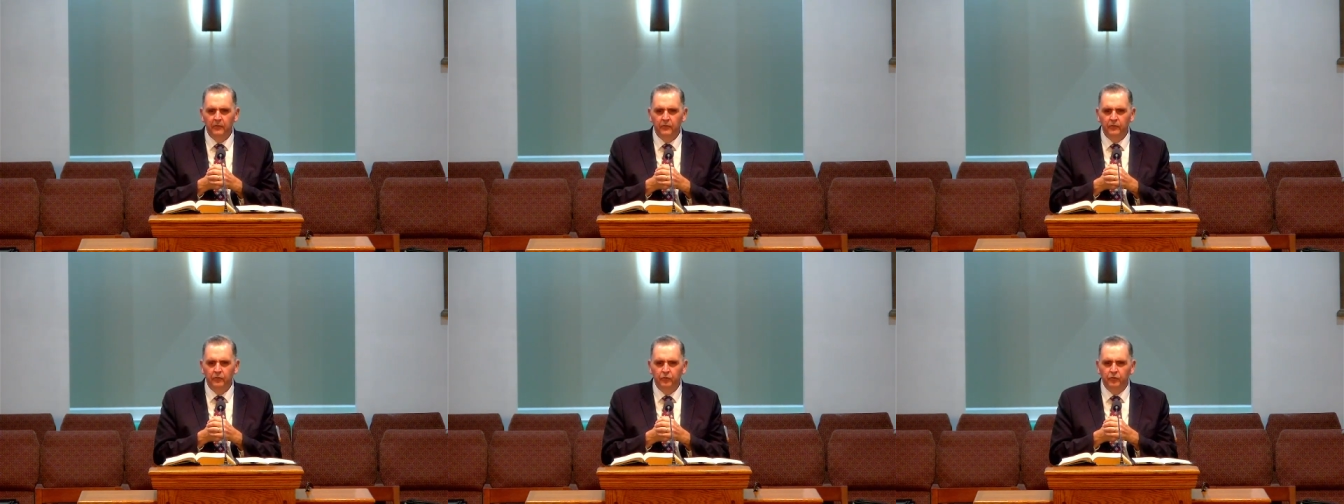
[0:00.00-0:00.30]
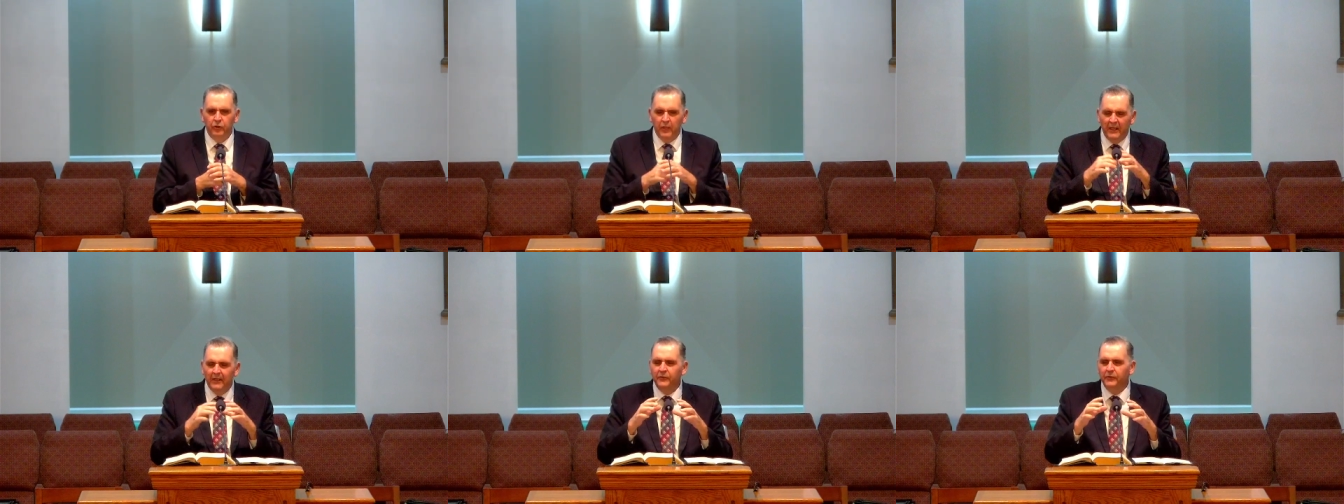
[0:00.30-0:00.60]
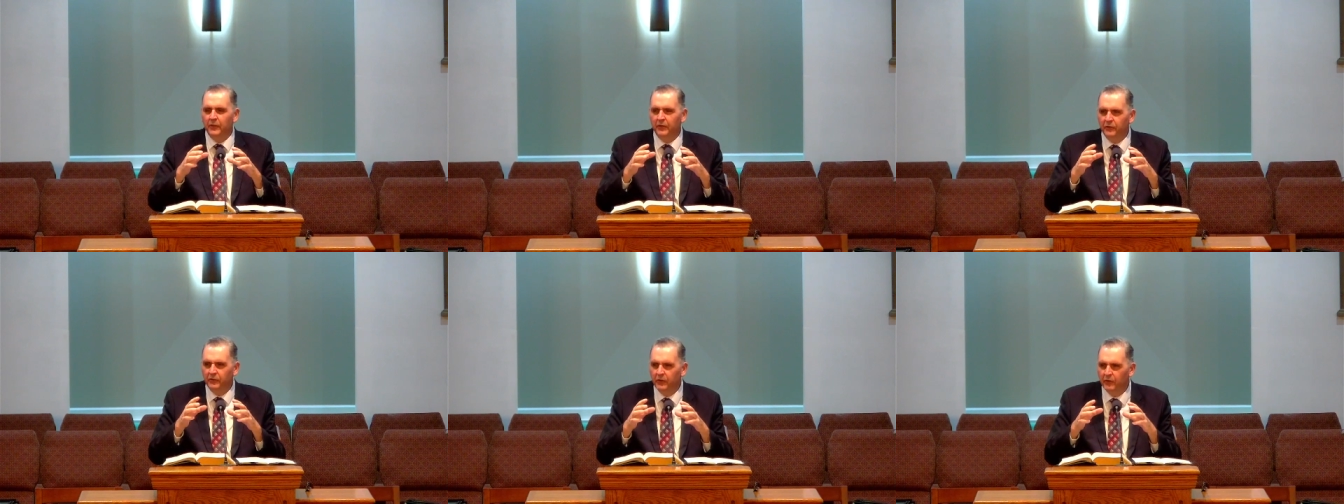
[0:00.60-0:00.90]

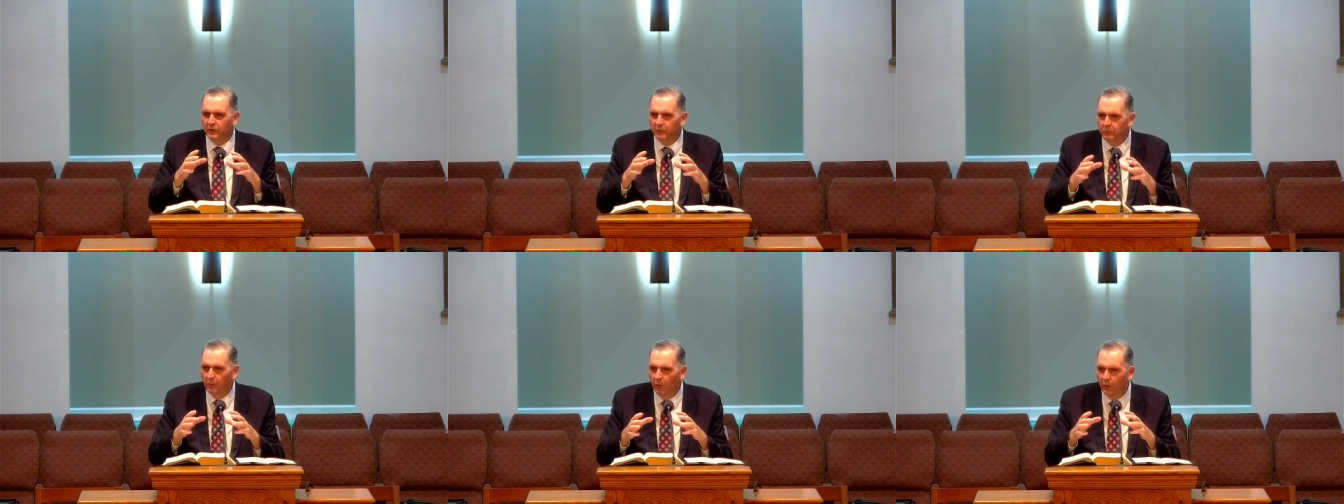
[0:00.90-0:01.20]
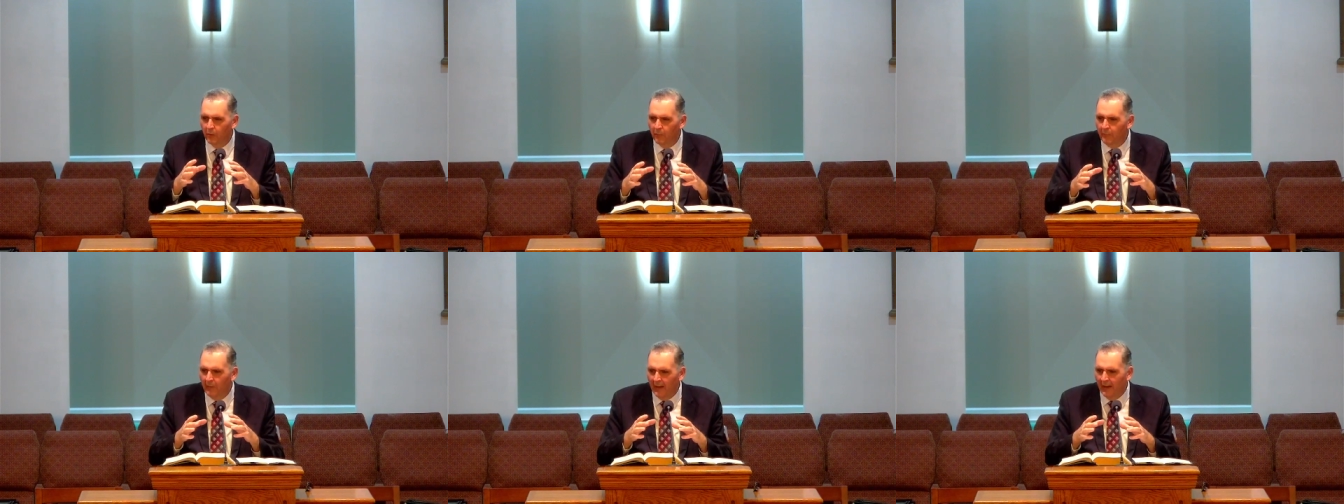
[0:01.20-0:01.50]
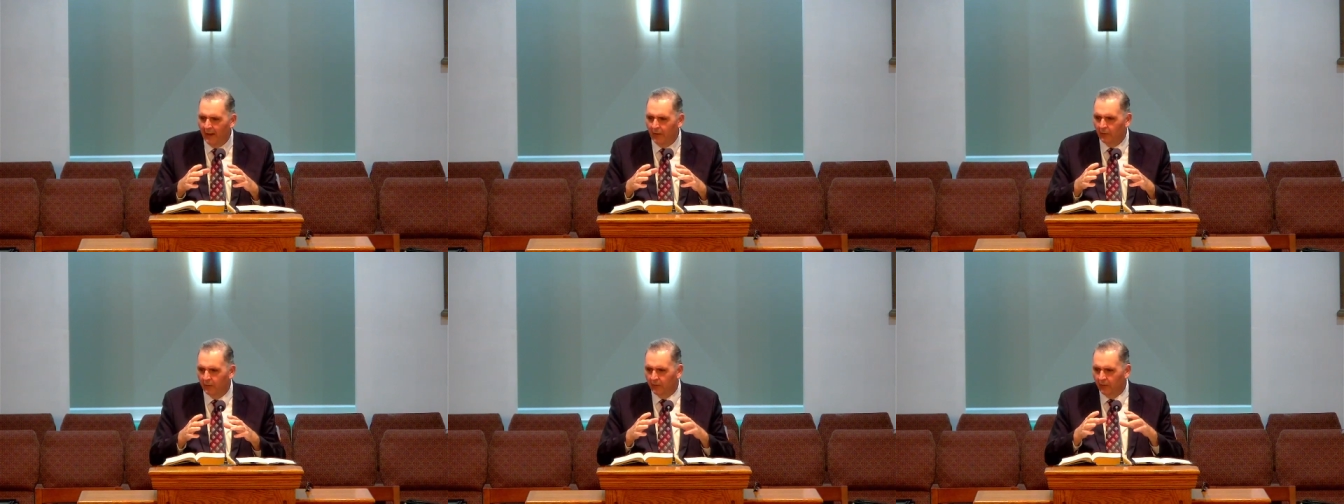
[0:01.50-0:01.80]
Jesus is more
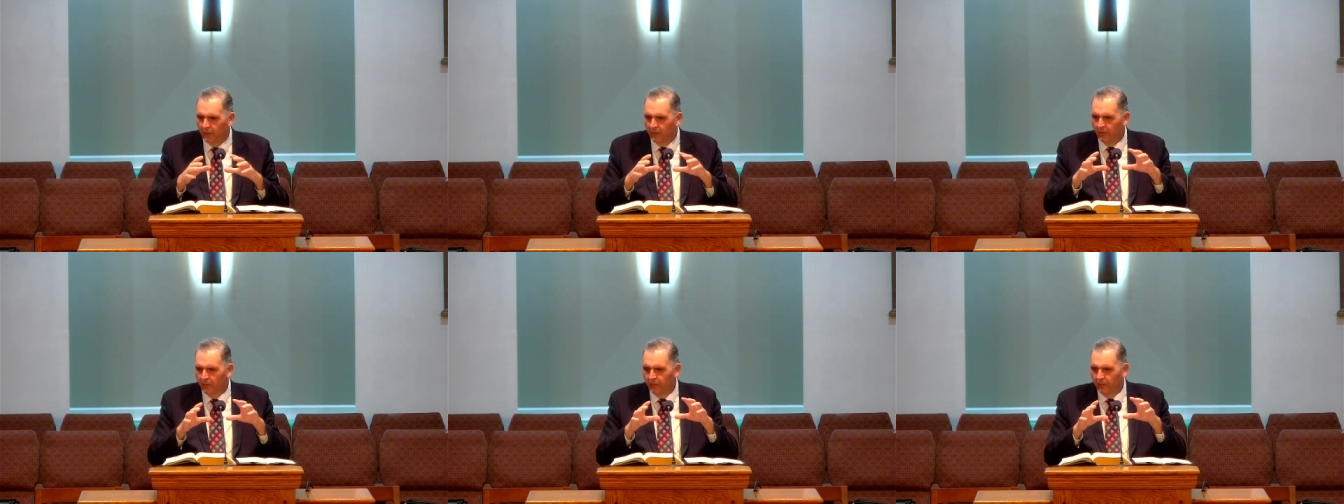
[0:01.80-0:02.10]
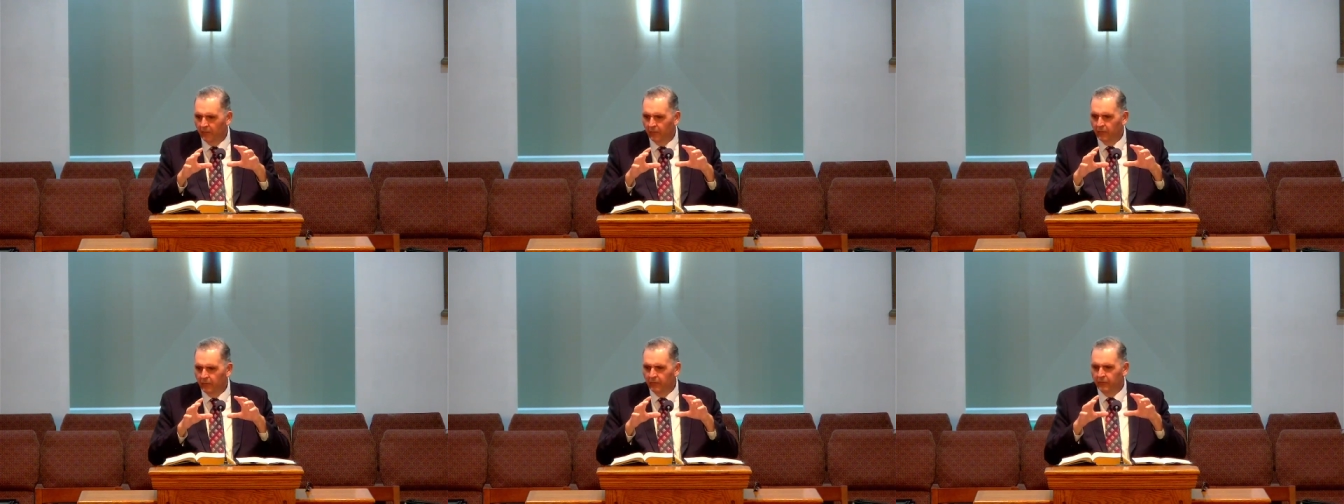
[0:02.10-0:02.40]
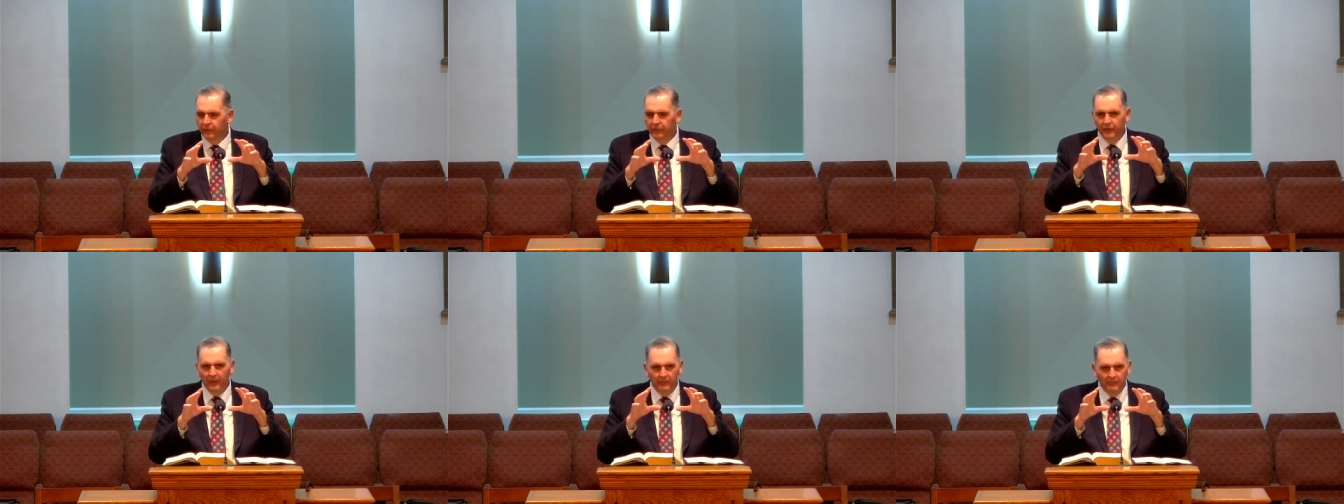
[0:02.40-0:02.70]
about
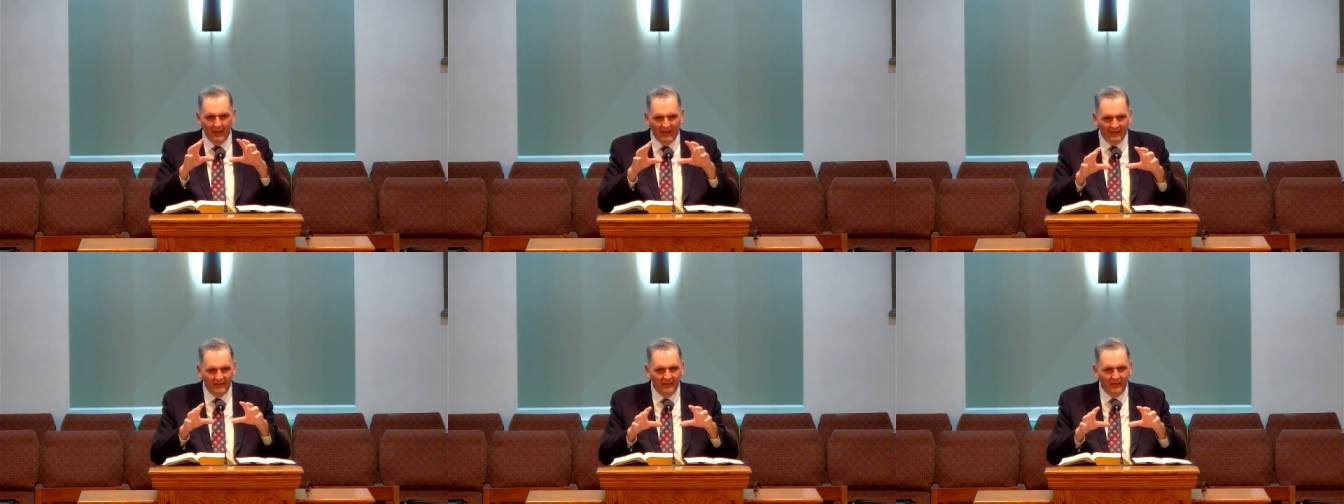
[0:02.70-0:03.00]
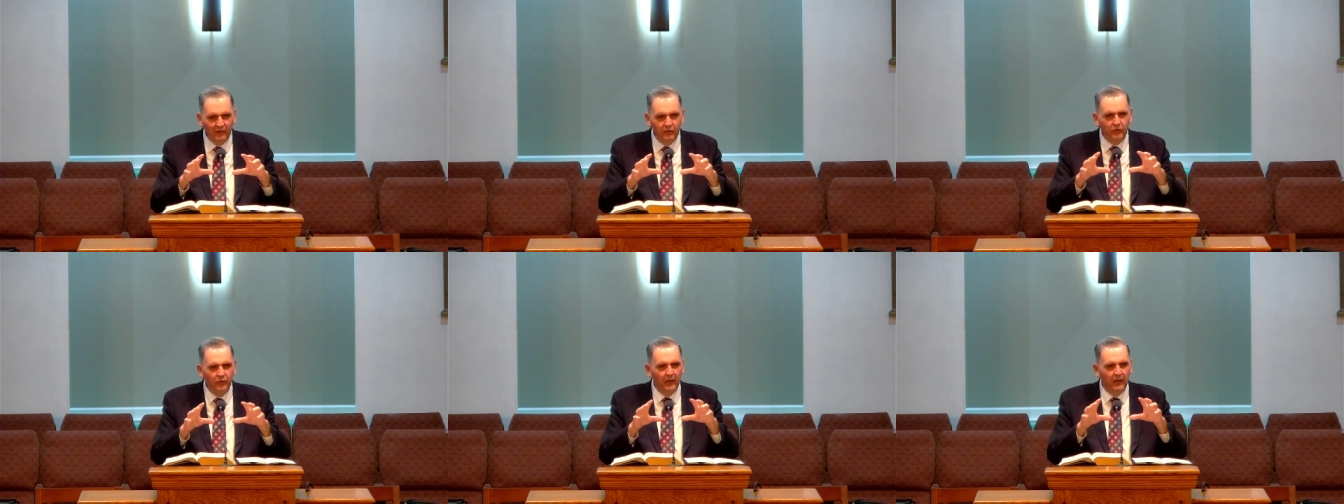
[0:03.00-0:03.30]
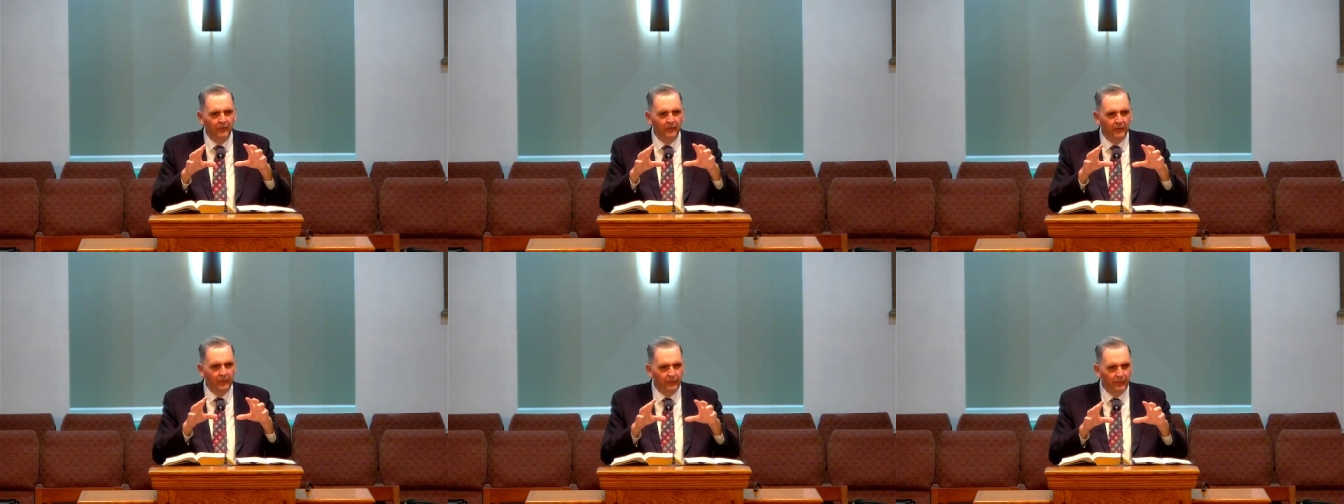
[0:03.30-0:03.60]
the message
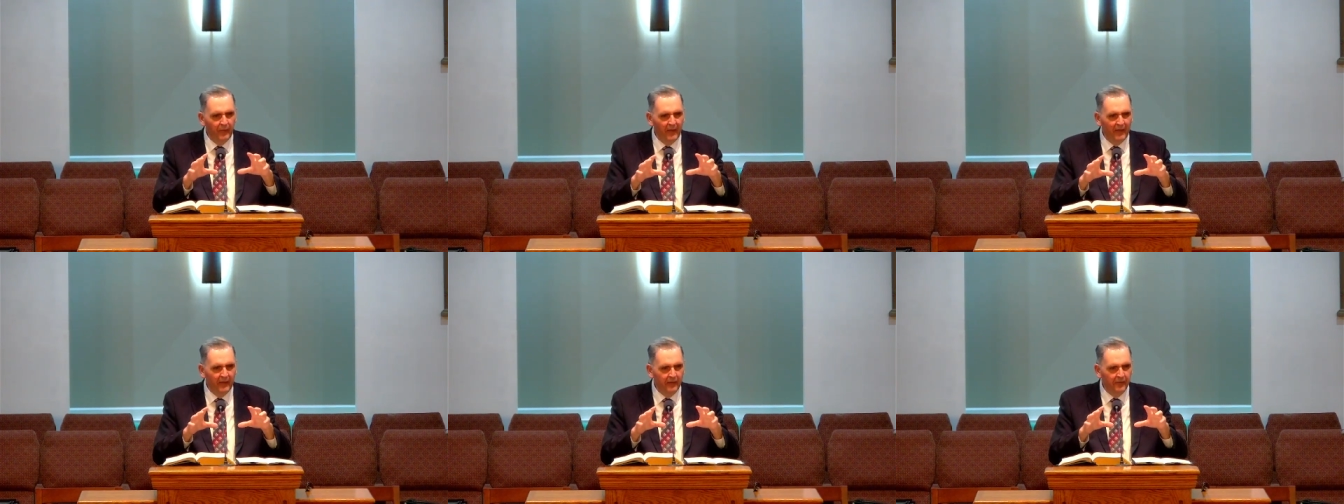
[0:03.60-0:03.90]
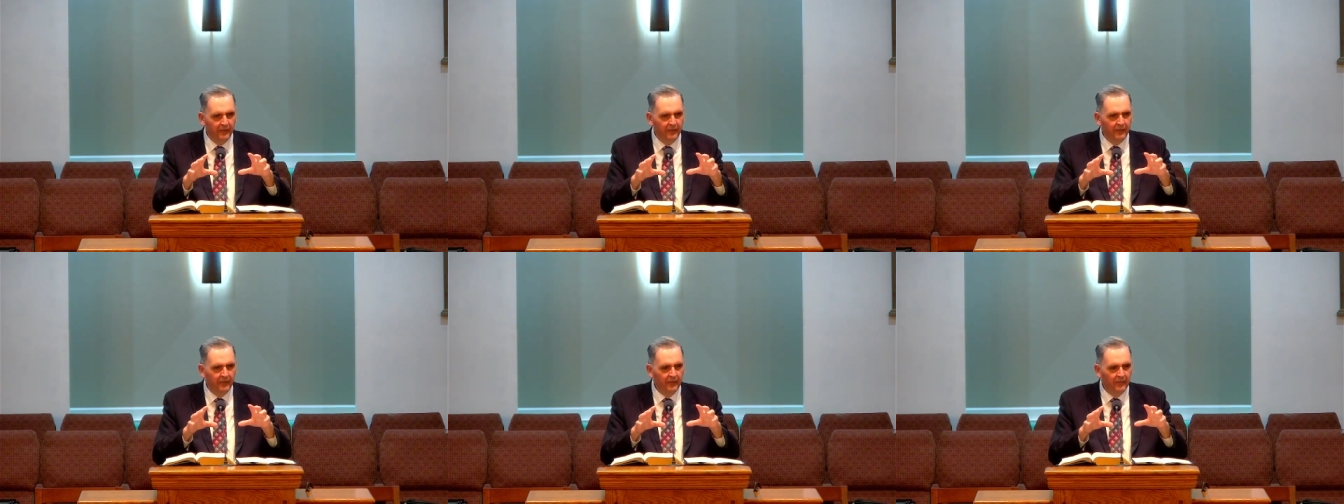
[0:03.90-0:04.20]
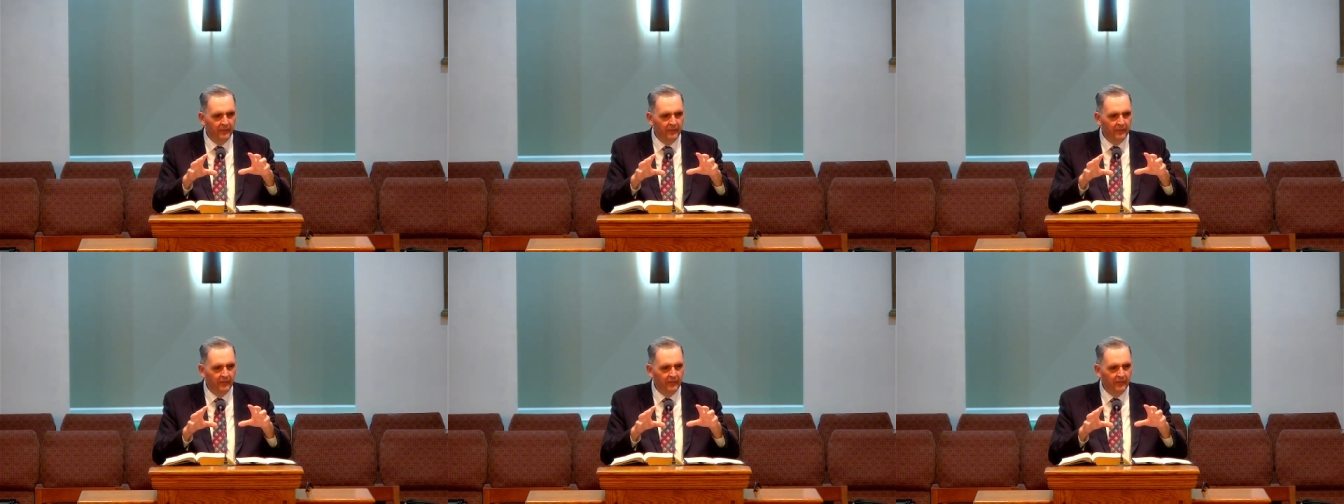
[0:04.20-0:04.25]
and the faith.